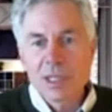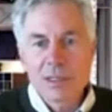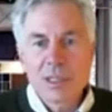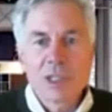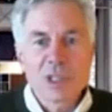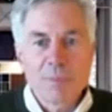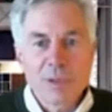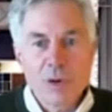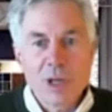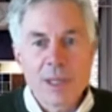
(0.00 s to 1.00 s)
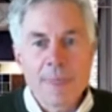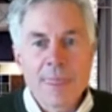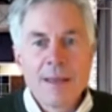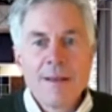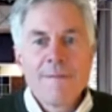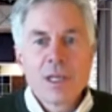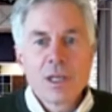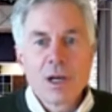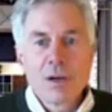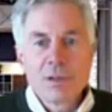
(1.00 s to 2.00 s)
continuous deployment,
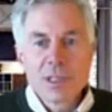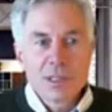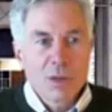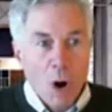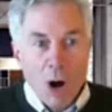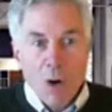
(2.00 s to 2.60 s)
to all